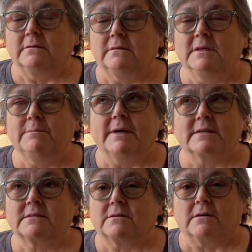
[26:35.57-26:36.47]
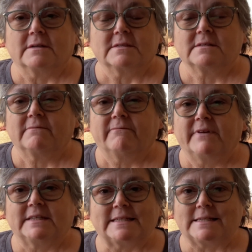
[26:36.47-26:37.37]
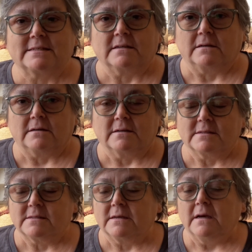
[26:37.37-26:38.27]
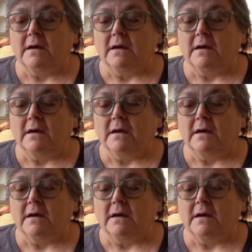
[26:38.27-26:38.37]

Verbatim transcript: the best artist, fantastic artist.